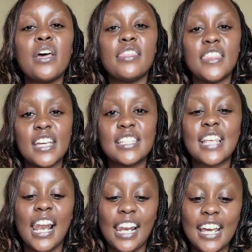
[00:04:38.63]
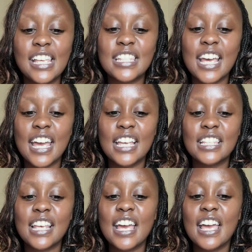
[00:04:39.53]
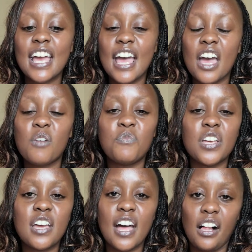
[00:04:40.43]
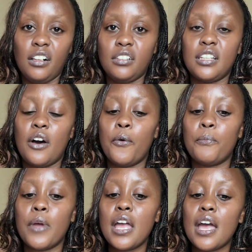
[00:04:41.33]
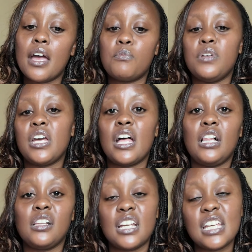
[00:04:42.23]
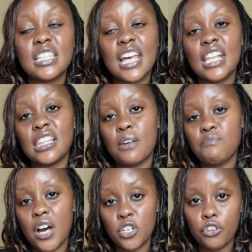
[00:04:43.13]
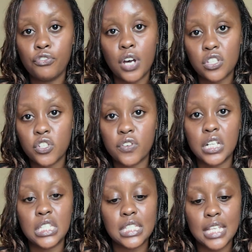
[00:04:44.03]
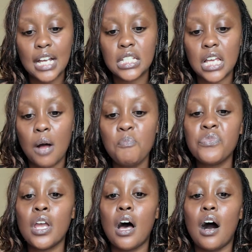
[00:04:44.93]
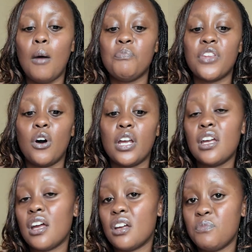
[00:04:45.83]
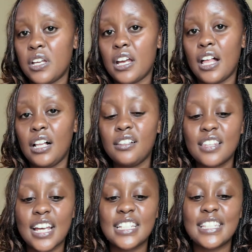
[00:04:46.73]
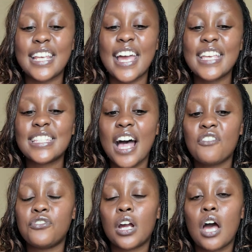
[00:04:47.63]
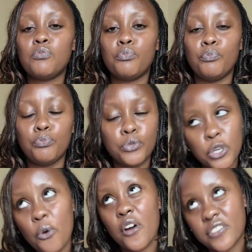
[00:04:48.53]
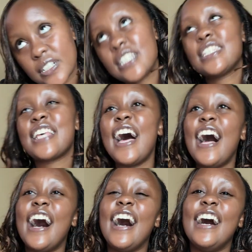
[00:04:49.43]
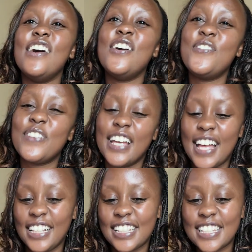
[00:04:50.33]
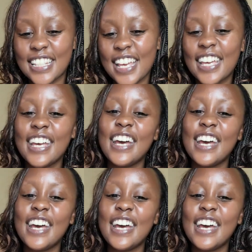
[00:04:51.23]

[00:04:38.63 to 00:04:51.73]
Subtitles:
this list is EABL. Now, EABL is in the manufacturing sector. Now, EABL, that is East African Breweries PLC,